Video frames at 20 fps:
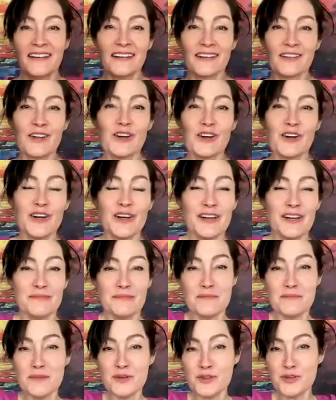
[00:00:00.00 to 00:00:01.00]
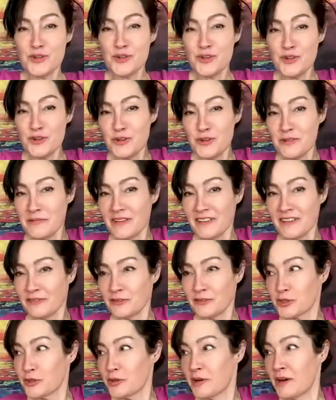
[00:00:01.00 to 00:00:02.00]
Good. Move it
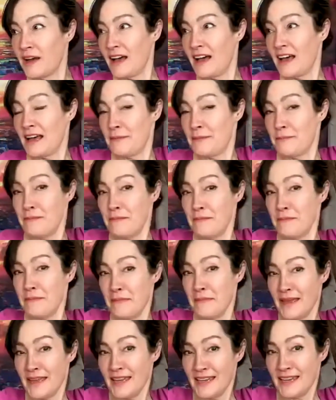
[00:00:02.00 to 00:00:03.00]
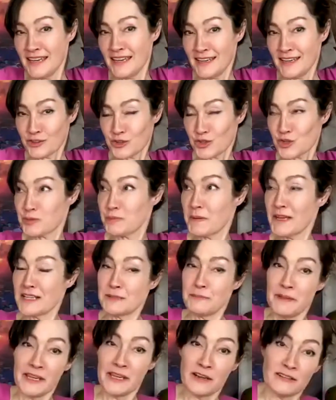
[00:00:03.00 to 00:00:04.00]
through. Make your space
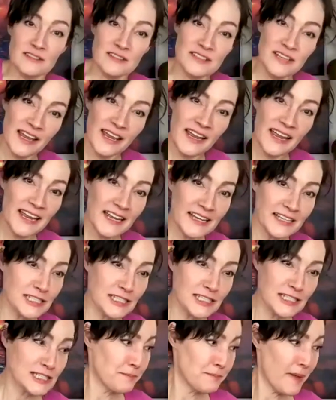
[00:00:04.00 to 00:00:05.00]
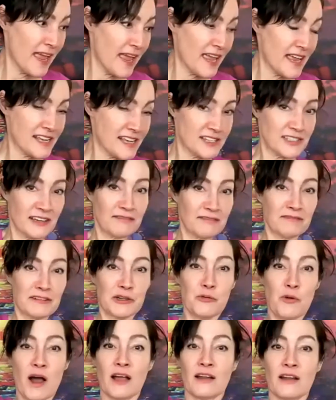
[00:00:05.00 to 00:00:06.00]
bigger. Take space,
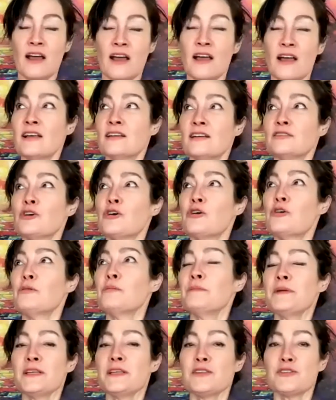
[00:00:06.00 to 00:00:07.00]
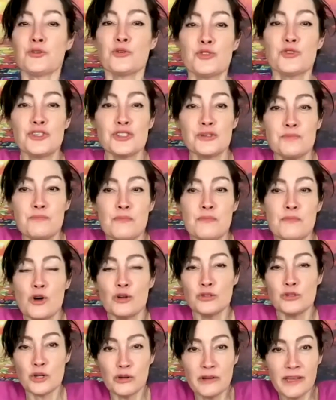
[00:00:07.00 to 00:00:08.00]
everyone. Don't be so small.
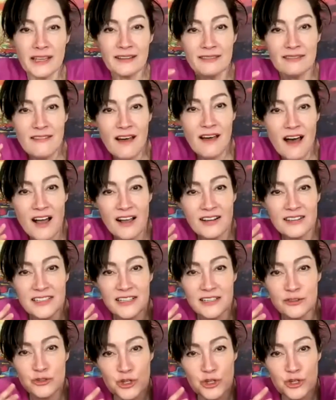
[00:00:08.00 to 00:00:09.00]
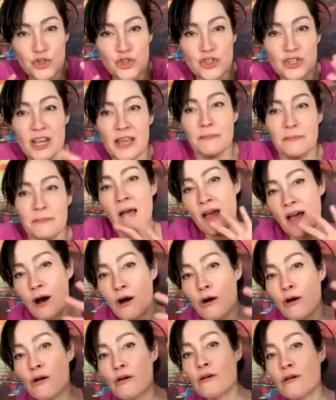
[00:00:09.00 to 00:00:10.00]
Don't get locked into your shape.
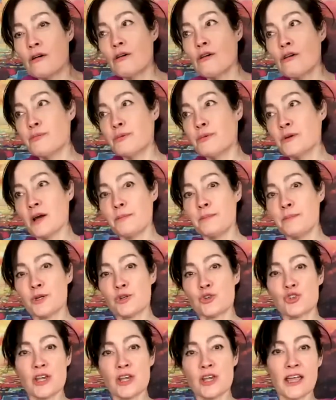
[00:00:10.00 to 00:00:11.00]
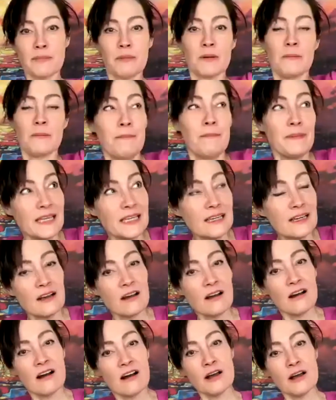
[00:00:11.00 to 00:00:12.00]
Open up your shape.
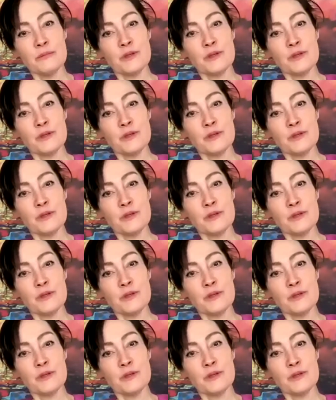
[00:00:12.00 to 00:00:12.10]
Become